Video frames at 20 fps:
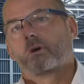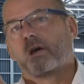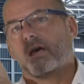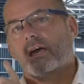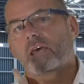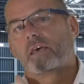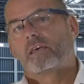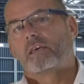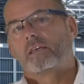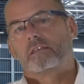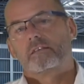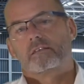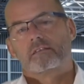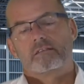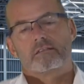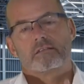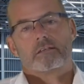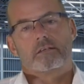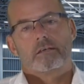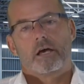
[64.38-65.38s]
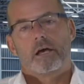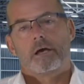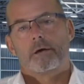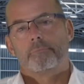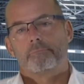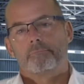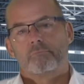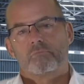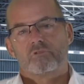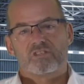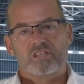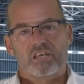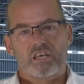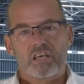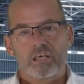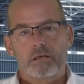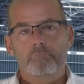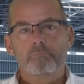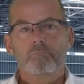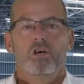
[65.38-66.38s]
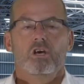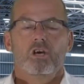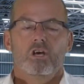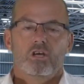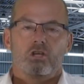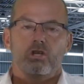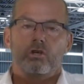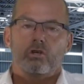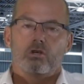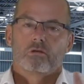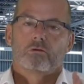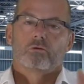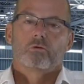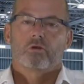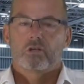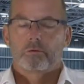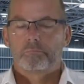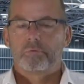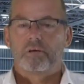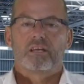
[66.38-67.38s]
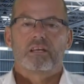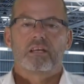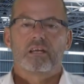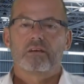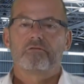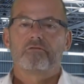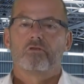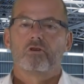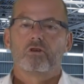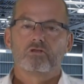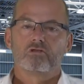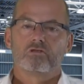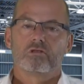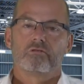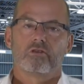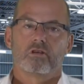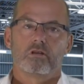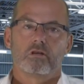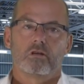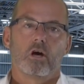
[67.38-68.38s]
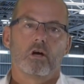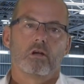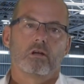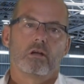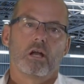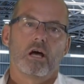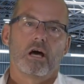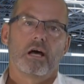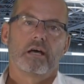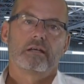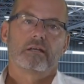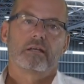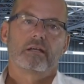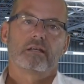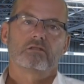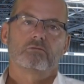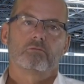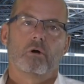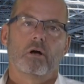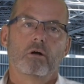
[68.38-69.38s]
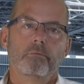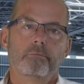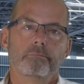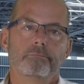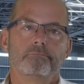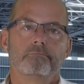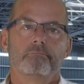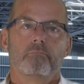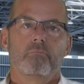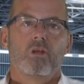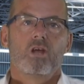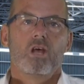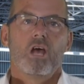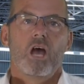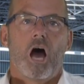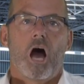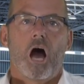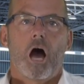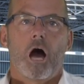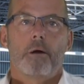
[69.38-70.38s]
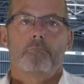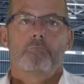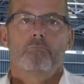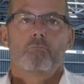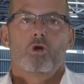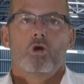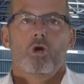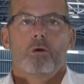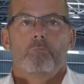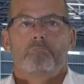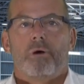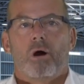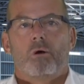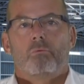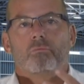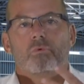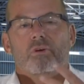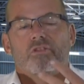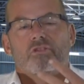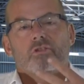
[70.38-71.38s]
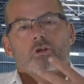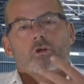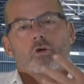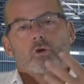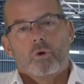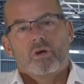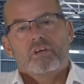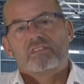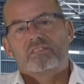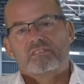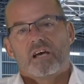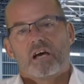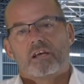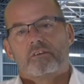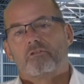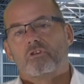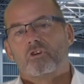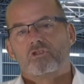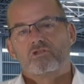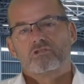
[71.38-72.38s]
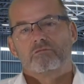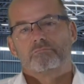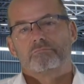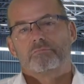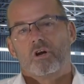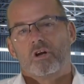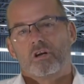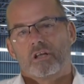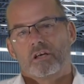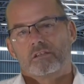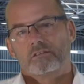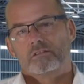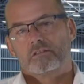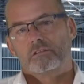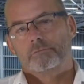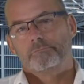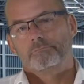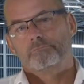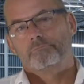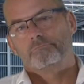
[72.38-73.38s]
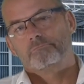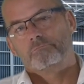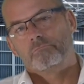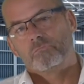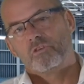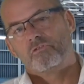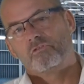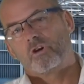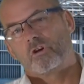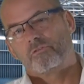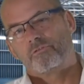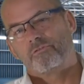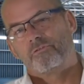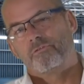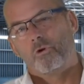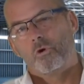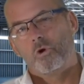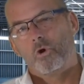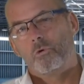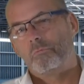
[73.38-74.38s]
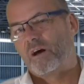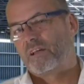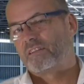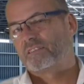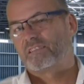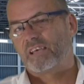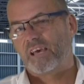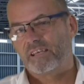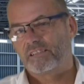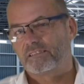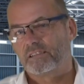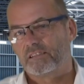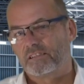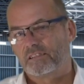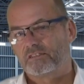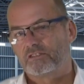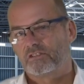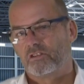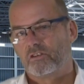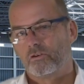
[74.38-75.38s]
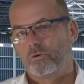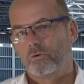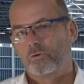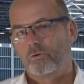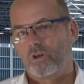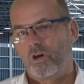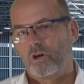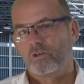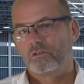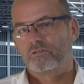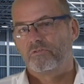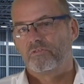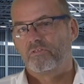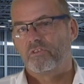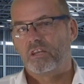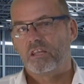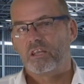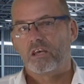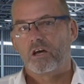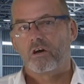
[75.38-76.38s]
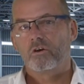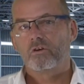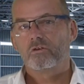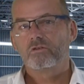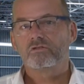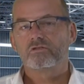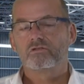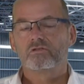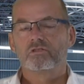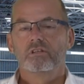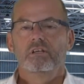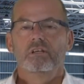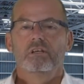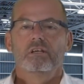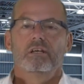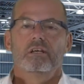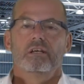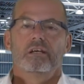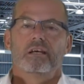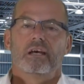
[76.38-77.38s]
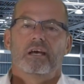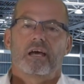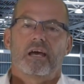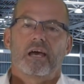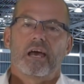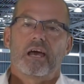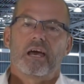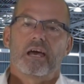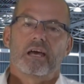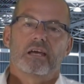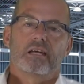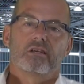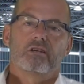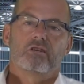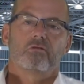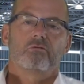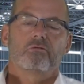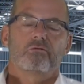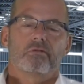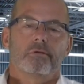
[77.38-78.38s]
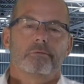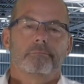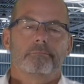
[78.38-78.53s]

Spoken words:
and team, you can look at a PDF version of it online as well. But with the Quick Start version of product, you've got 4 months access to those videos. And,